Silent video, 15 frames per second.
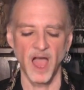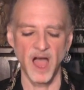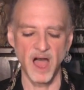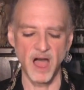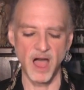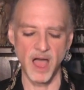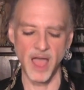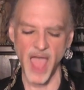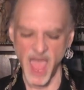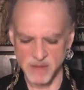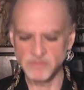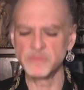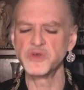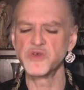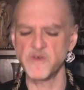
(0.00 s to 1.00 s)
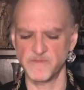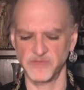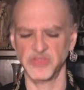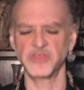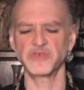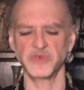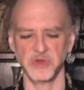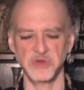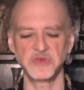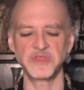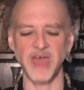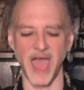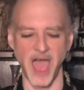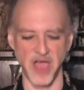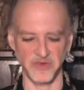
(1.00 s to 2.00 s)
uh, and move through
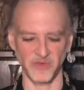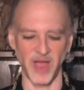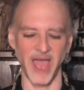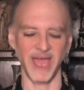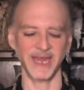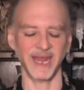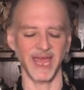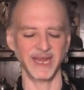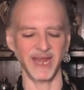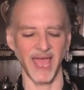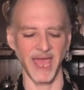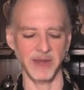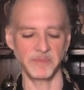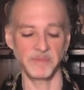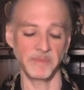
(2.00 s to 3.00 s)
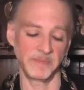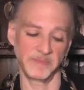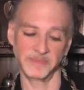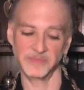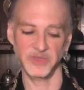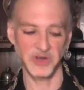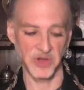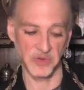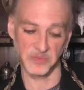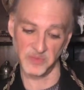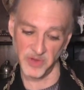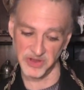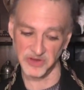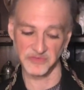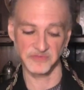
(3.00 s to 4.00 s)
that, right? And and you know
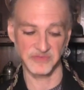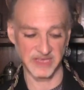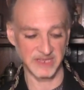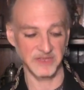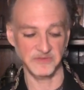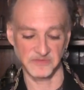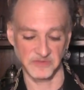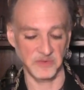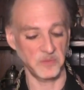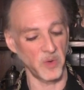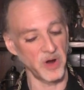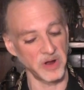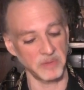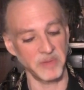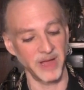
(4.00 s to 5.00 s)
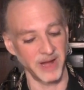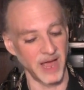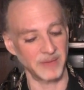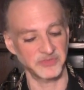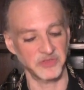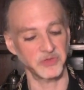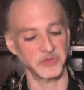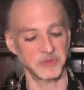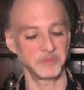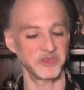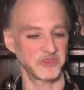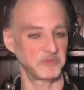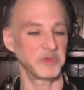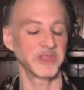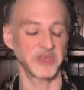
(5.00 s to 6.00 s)
what you're feeling from work might absolutely
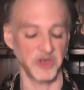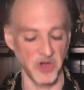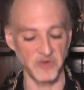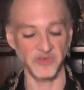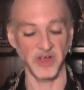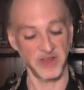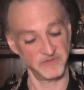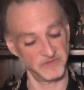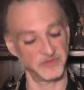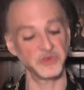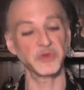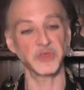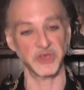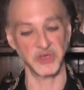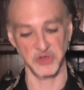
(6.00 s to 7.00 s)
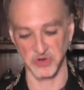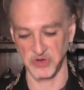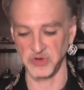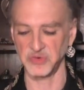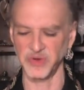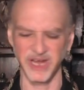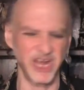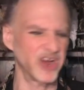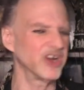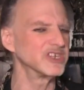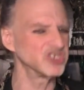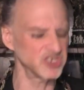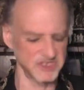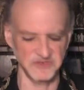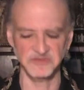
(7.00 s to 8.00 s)
be spilling over and fueling your career.
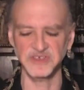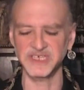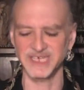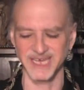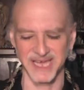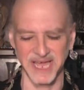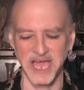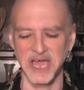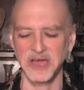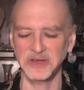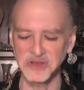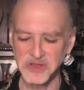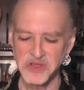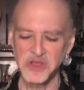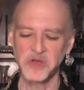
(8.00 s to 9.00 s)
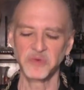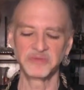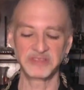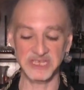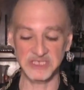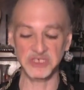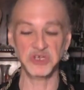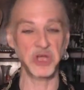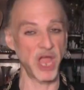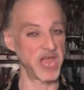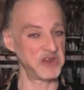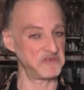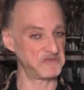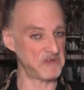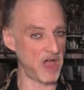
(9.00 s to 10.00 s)
Just a feeling I got with this
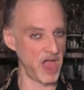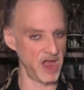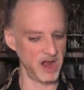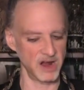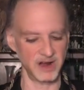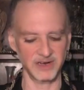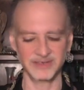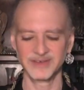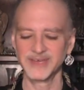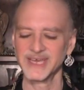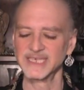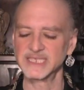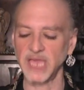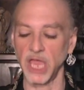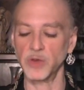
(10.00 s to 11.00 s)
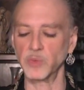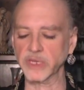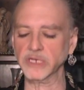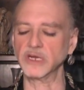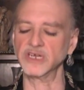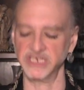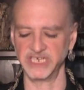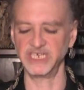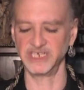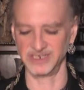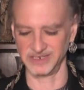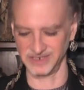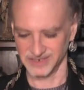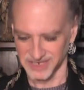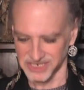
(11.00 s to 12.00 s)
creative fire, saying we are
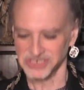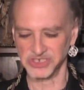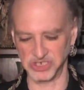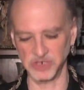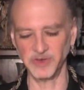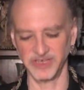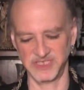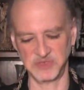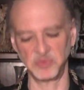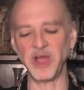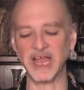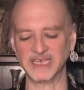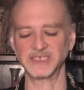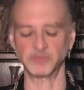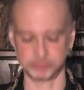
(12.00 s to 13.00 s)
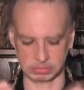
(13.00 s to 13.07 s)
here to express